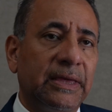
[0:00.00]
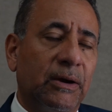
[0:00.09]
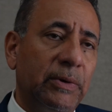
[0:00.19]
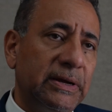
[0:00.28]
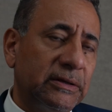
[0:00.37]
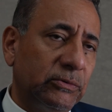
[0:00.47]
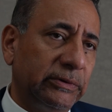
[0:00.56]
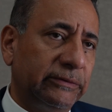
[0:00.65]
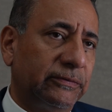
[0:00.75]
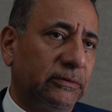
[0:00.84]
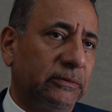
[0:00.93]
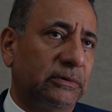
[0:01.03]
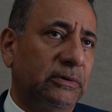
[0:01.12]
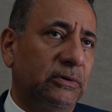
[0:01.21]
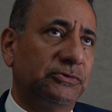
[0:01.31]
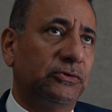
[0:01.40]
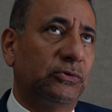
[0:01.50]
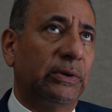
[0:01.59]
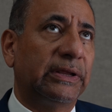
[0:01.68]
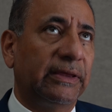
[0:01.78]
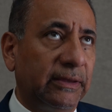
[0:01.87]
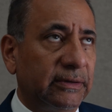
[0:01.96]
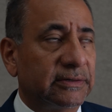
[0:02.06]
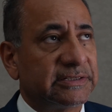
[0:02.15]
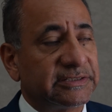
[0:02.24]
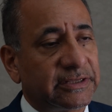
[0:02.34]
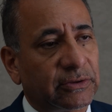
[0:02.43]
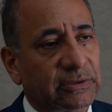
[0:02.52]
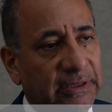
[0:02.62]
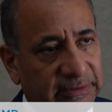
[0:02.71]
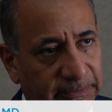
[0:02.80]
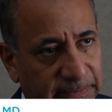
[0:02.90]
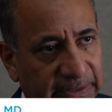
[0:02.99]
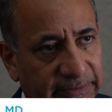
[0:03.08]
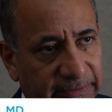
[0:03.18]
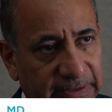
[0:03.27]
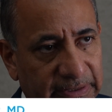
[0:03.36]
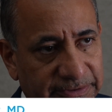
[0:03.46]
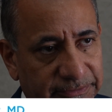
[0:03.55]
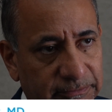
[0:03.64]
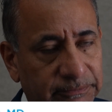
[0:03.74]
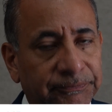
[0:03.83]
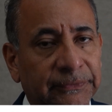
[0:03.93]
Yeah, we are doing for close to 20 years stereotactic brain radiation,